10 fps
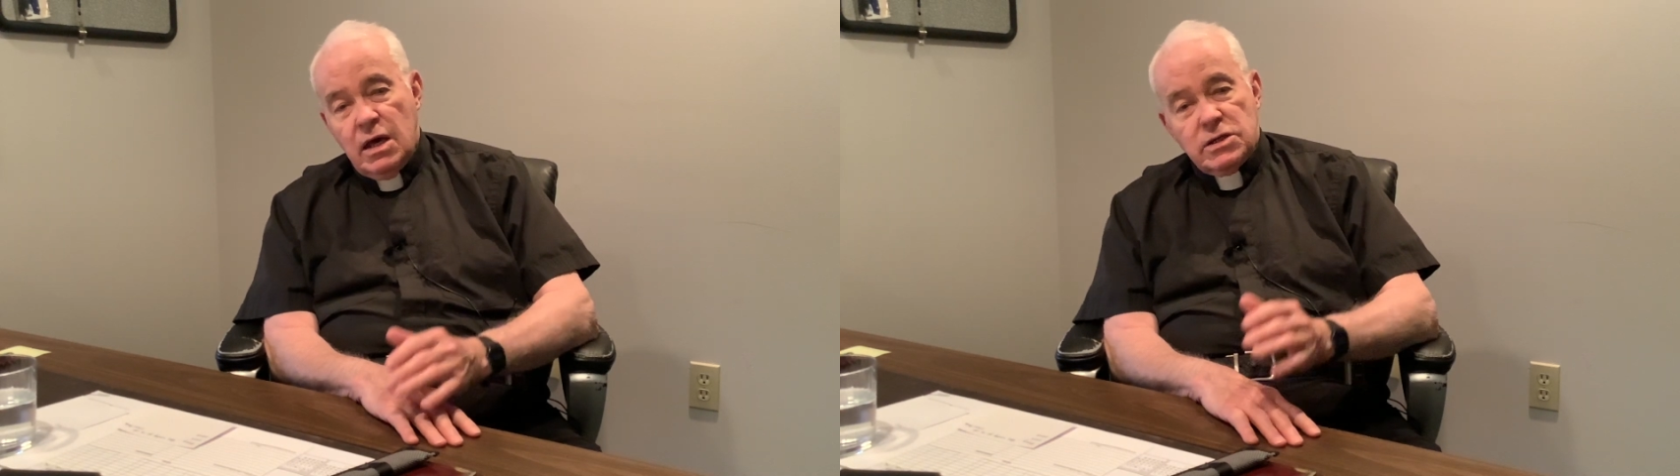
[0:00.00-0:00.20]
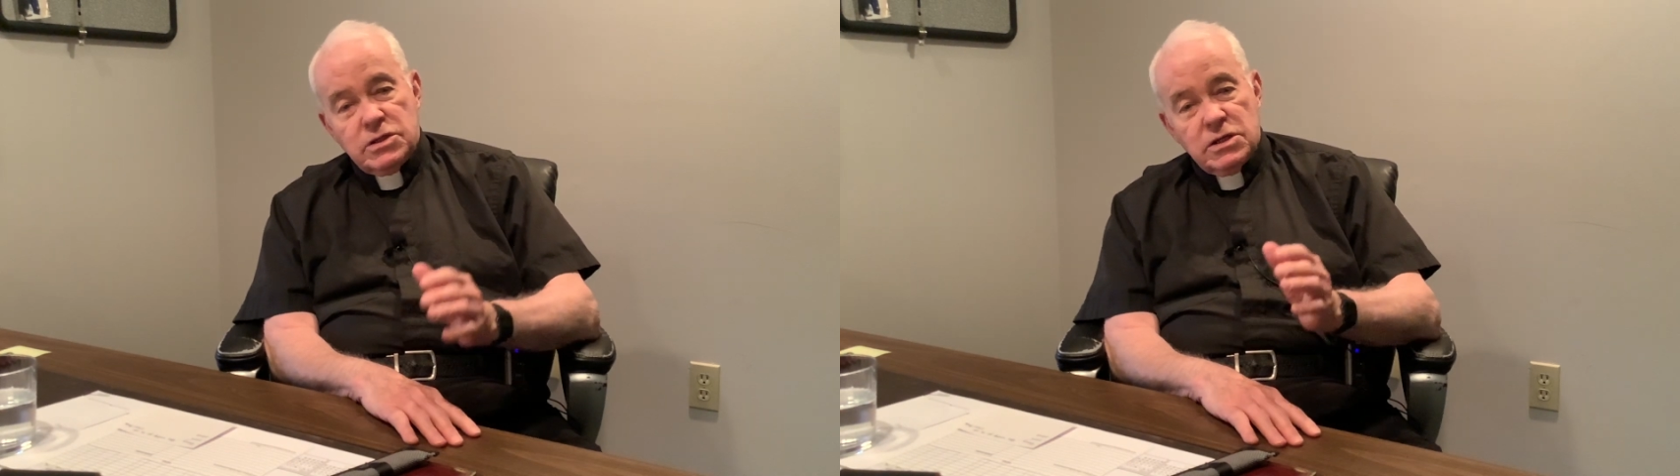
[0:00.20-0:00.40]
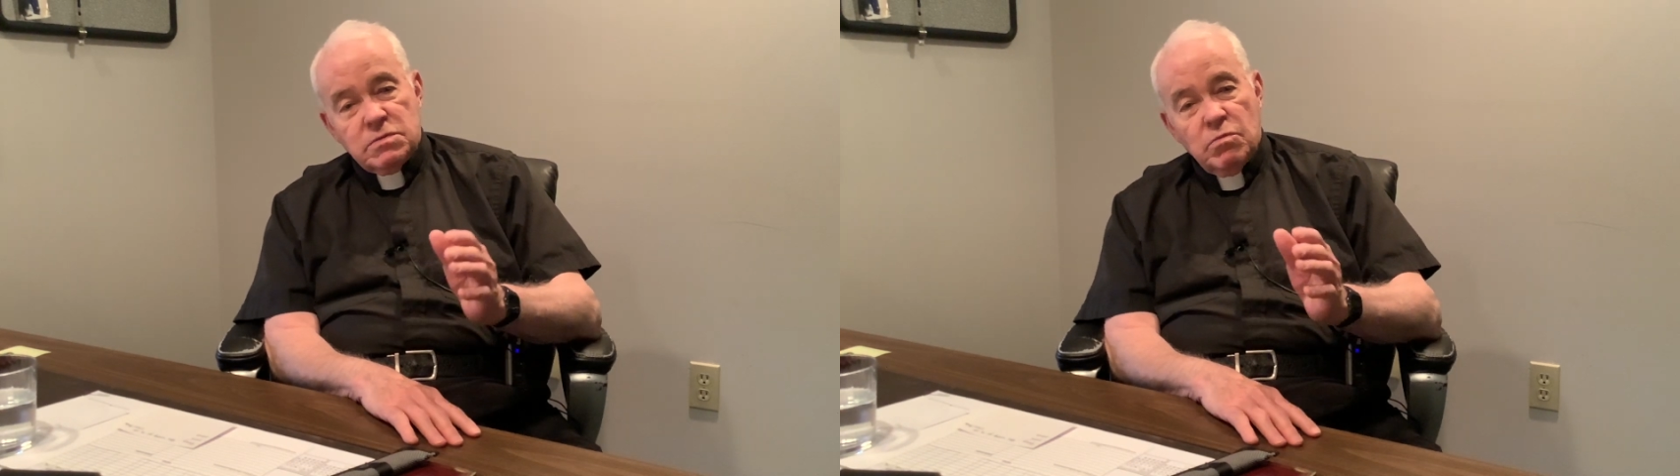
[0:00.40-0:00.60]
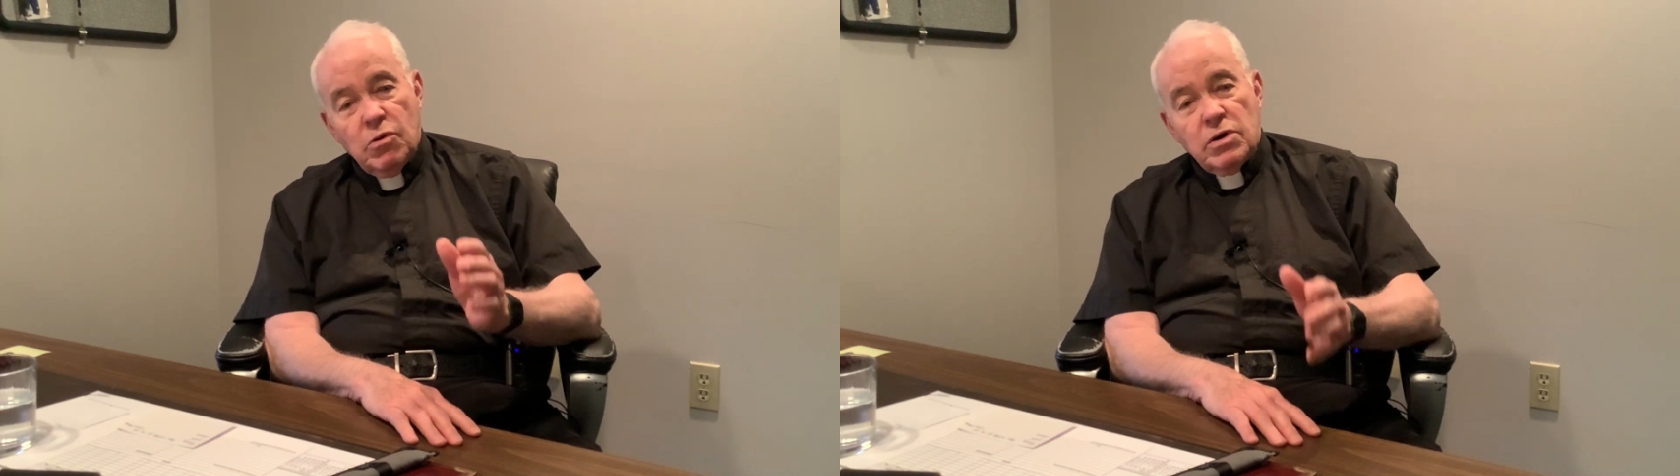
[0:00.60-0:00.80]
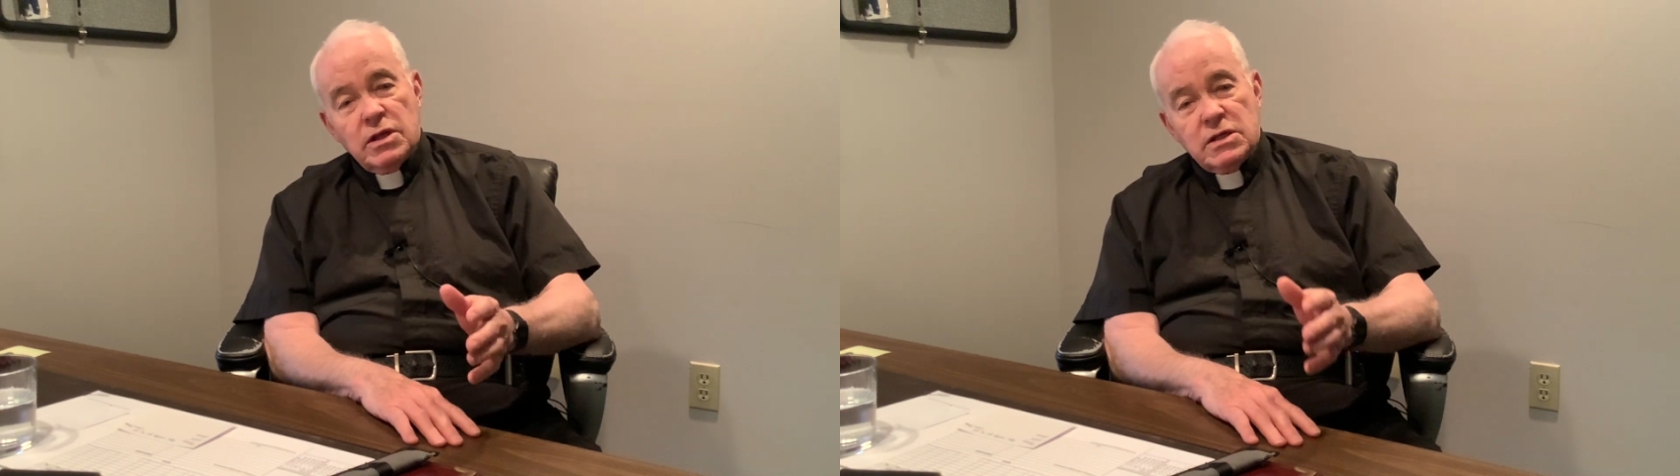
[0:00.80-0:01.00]
is just
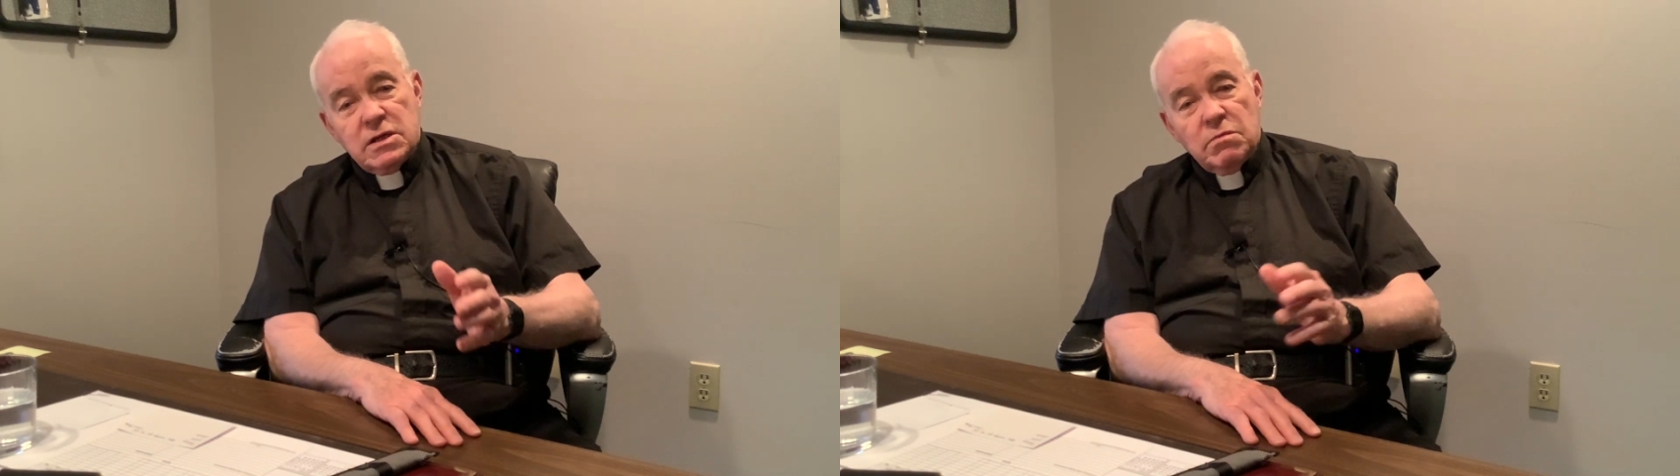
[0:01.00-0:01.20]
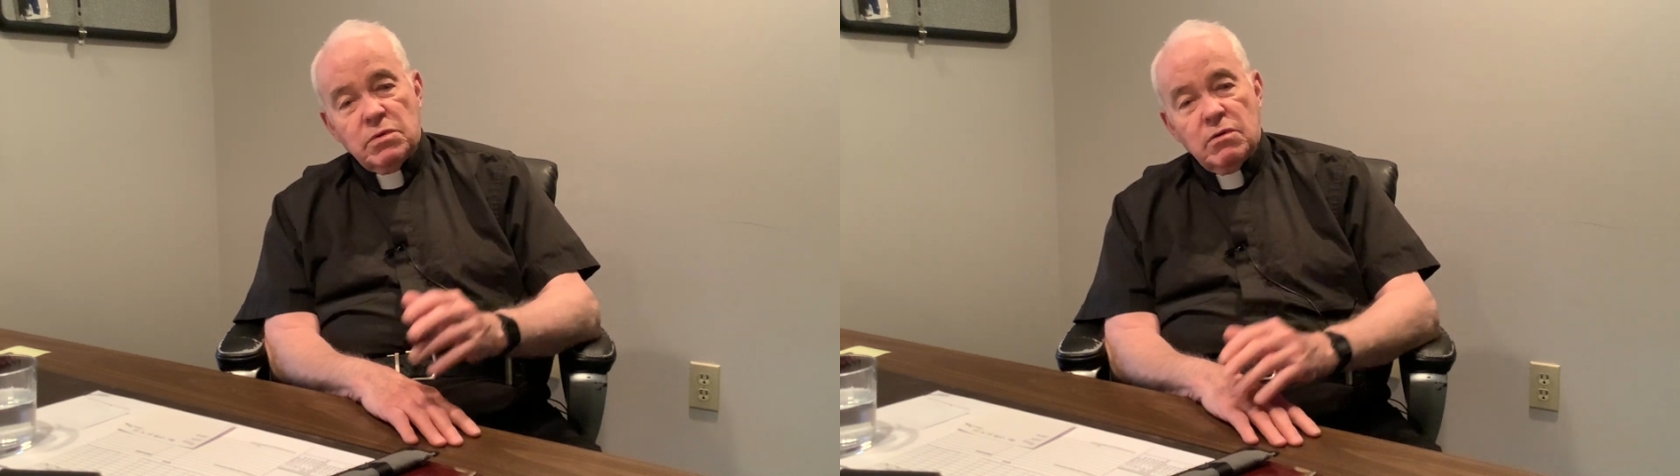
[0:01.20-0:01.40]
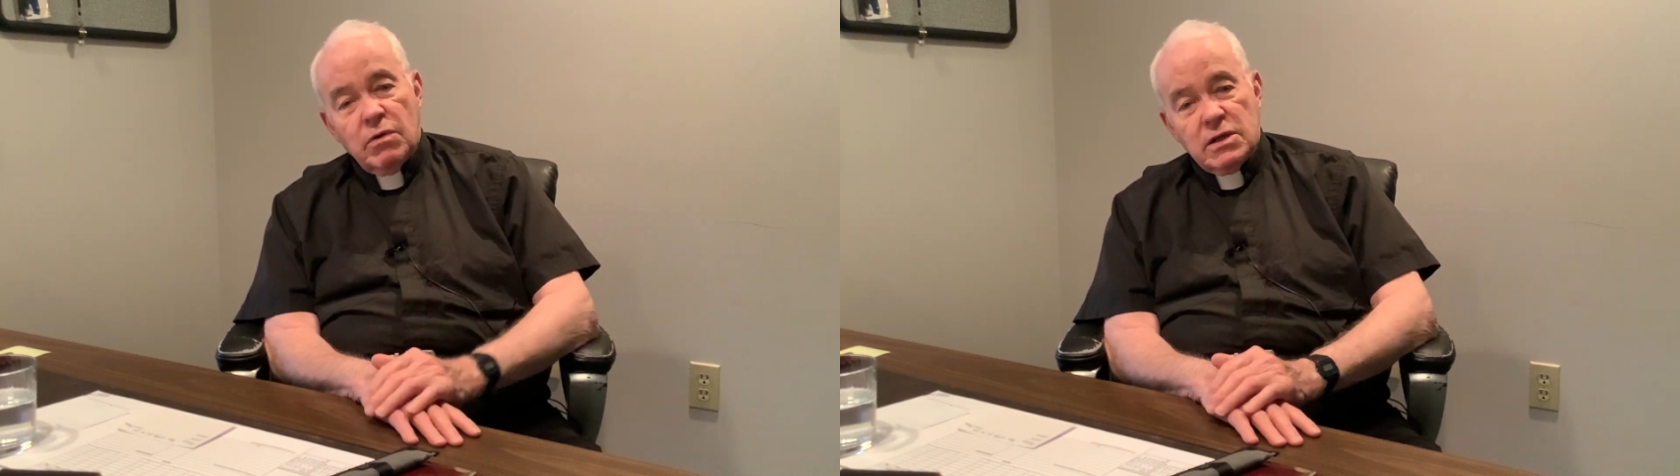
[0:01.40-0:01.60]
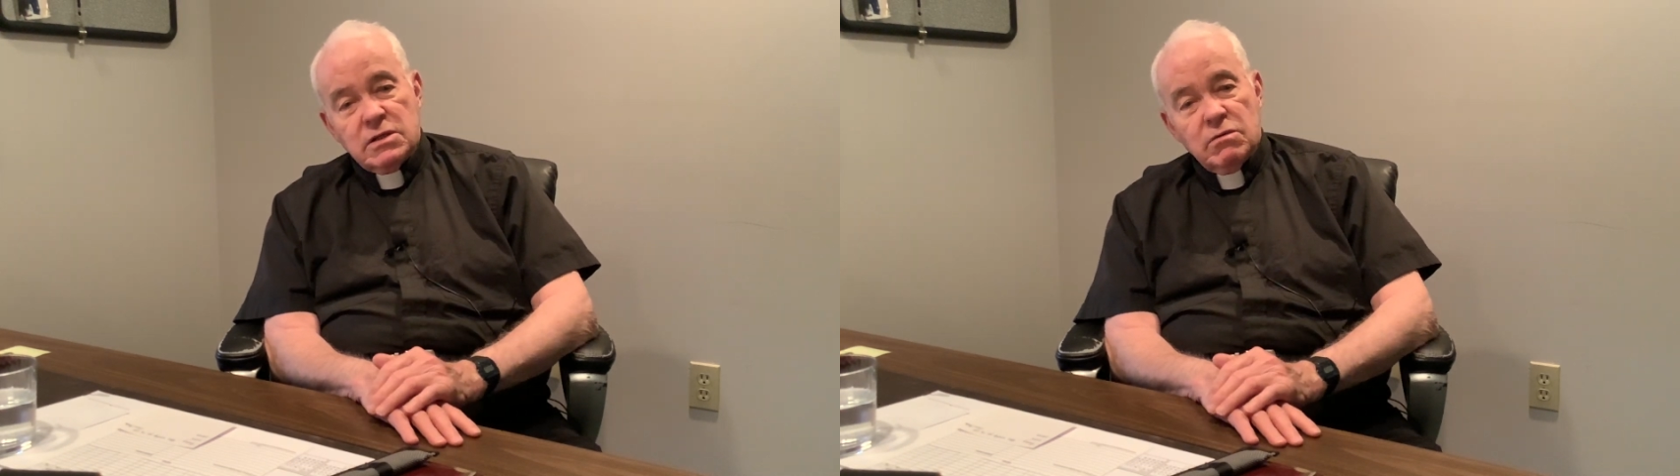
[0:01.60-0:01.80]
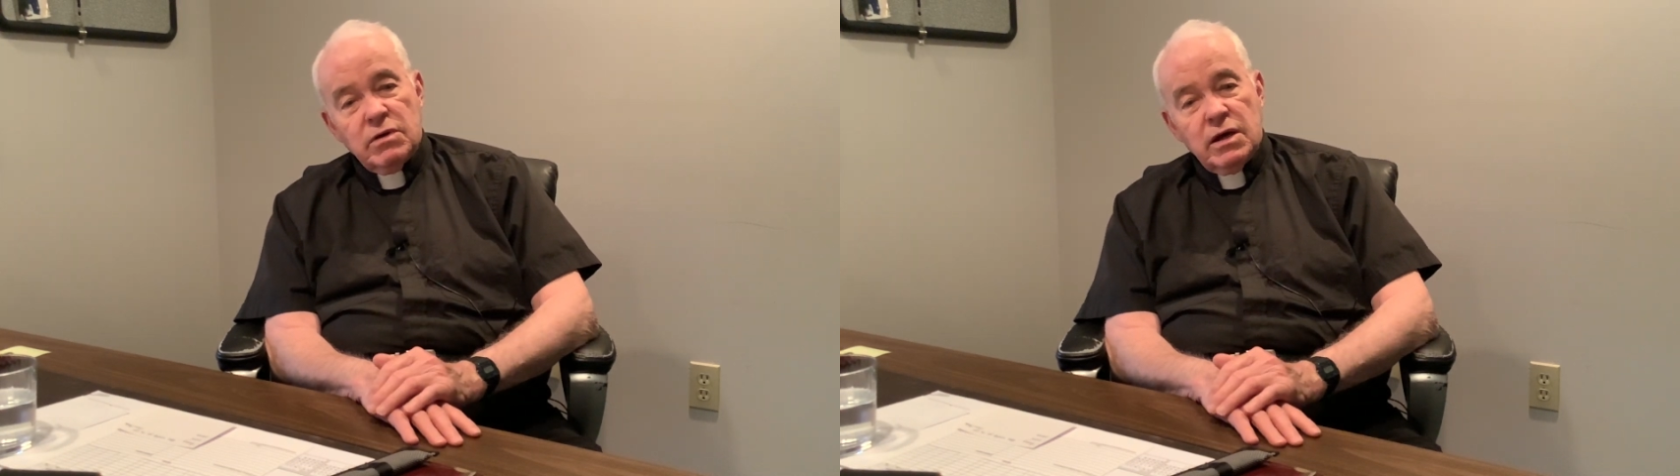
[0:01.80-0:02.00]
more than simply
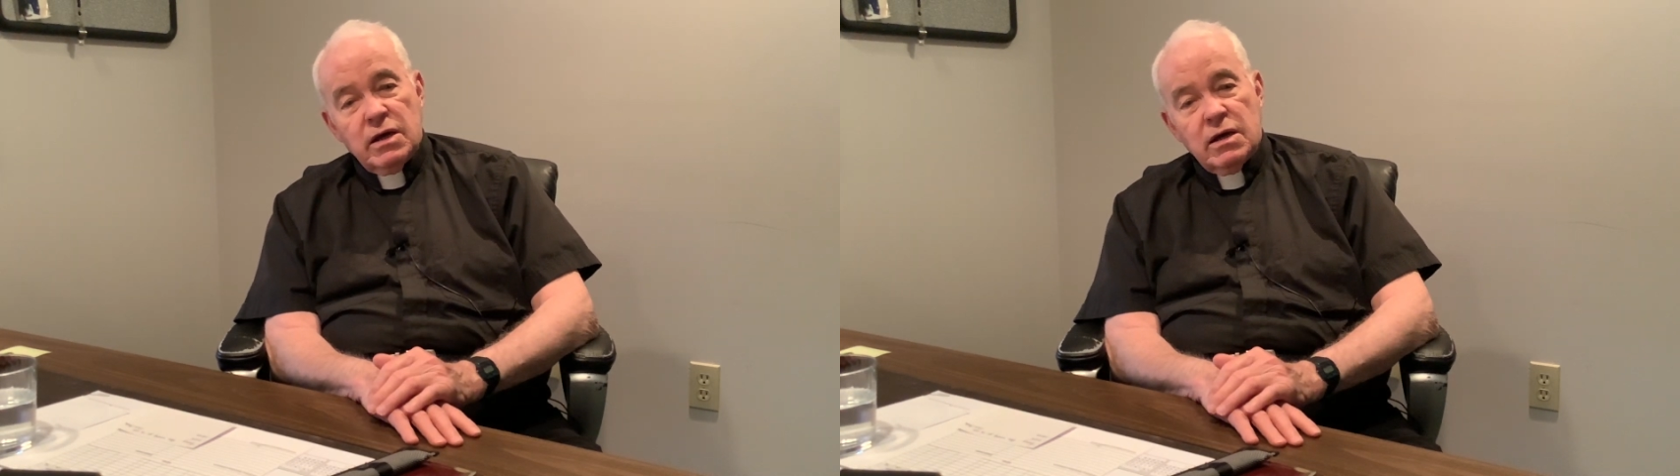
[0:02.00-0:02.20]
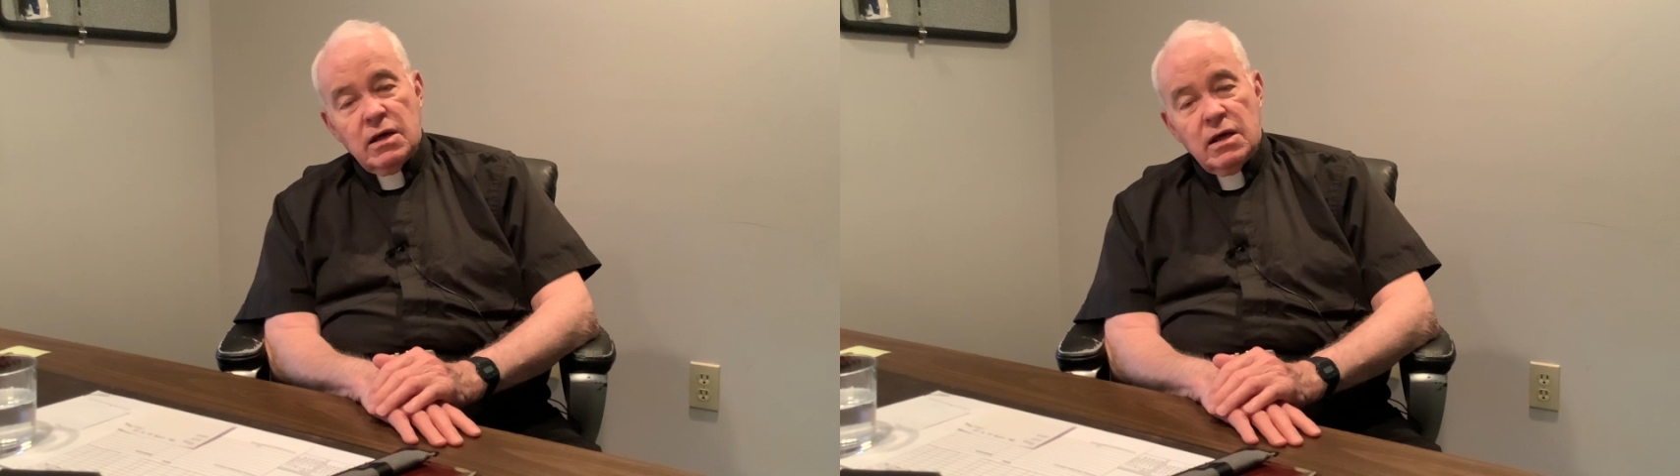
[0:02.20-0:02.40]
once a week.